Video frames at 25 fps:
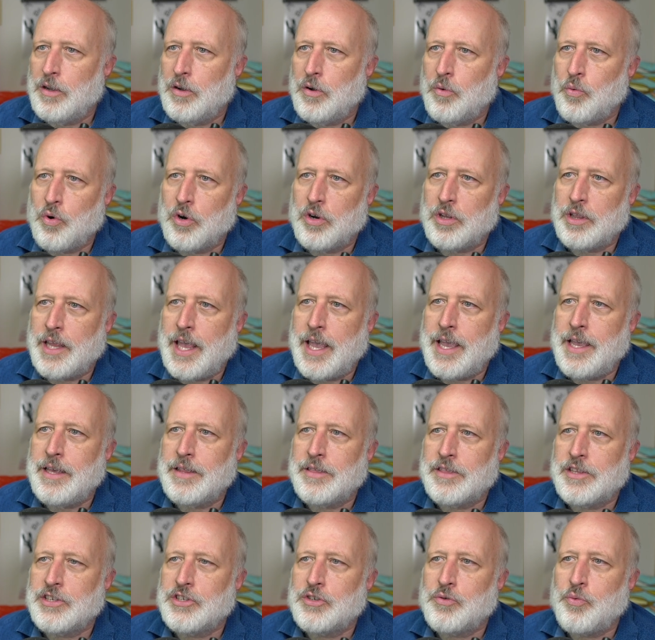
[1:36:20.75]
were
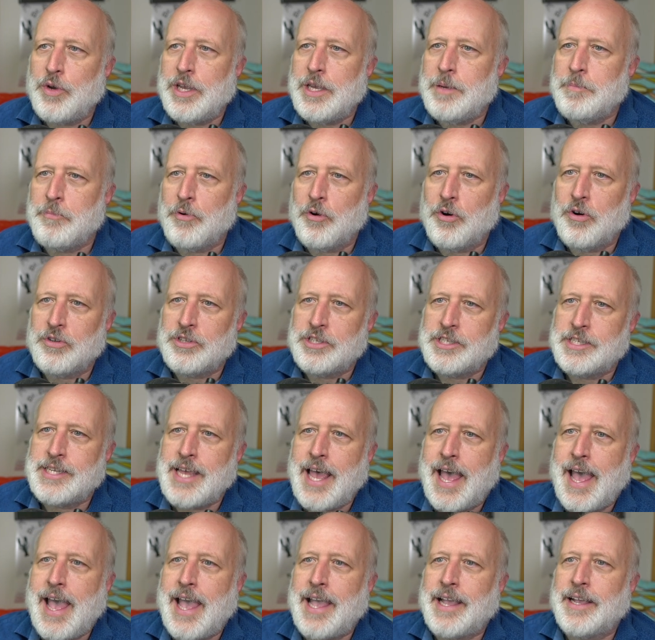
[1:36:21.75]
late the sweet bird
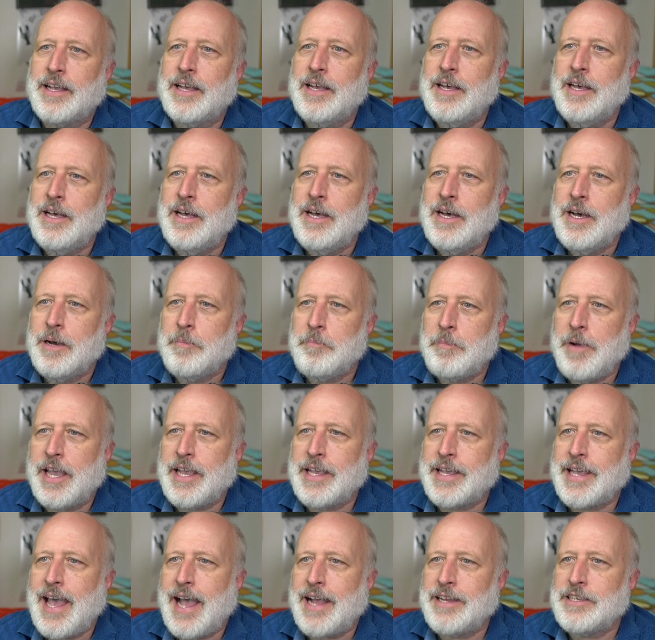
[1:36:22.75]
sang, might
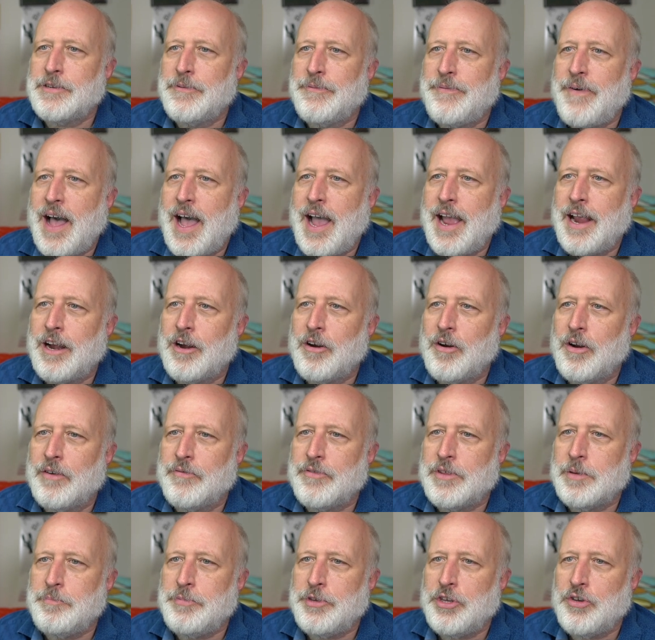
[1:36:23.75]
catch fire of
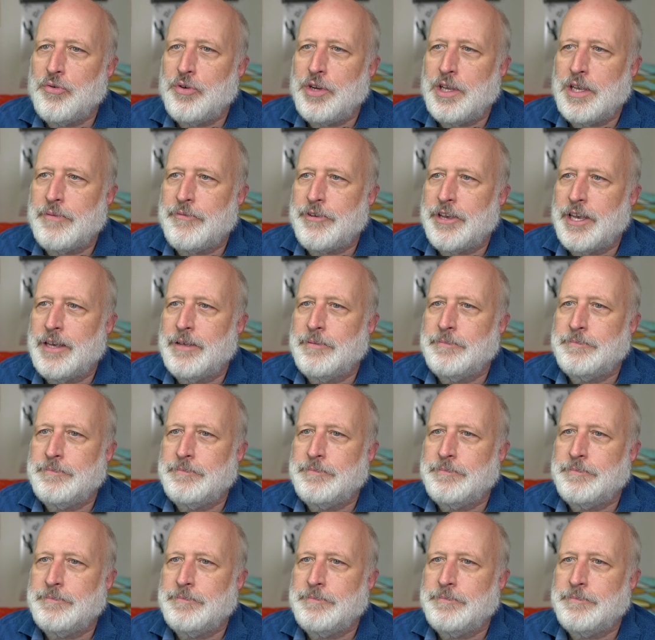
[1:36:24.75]
the beauty of it."